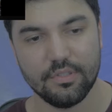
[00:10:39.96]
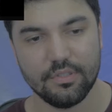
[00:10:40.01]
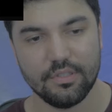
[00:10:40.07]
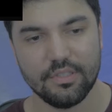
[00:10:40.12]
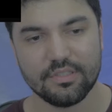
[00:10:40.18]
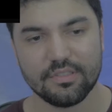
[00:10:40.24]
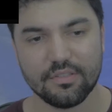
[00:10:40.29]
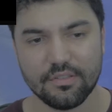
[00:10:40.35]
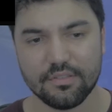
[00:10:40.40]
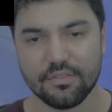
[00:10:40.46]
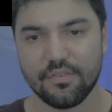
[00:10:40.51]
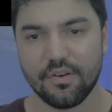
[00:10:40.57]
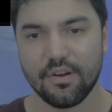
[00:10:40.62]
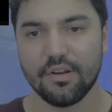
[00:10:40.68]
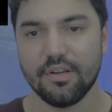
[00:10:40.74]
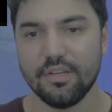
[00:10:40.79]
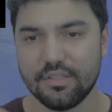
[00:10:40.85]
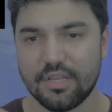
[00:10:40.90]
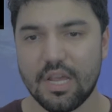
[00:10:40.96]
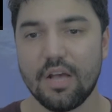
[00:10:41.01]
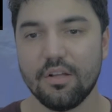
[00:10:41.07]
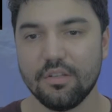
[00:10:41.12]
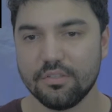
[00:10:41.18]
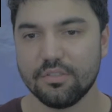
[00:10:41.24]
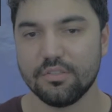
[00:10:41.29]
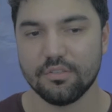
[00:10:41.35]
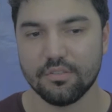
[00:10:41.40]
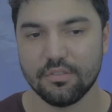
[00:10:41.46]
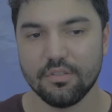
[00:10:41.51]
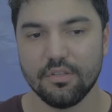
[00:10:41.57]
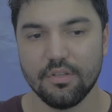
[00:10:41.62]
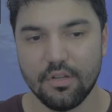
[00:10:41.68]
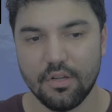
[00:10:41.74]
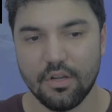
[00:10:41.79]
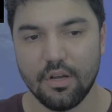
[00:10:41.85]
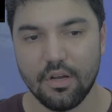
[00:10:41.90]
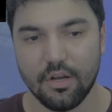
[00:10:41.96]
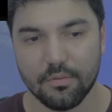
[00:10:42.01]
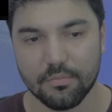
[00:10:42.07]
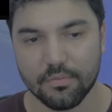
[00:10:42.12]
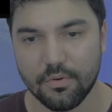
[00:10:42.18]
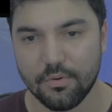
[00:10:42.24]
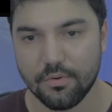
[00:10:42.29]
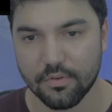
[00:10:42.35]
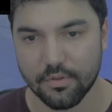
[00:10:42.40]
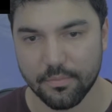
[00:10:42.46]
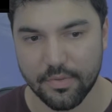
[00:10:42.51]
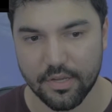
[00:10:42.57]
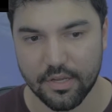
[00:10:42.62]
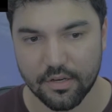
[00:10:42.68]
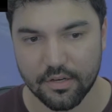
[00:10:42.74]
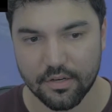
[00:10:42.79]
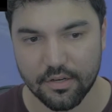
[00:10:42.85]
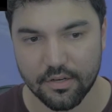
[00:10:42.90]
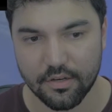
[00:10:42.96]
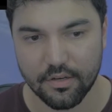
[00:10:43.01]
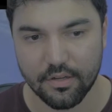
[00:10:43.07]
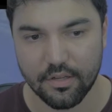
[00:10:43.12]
he's a very intelligent quarterback.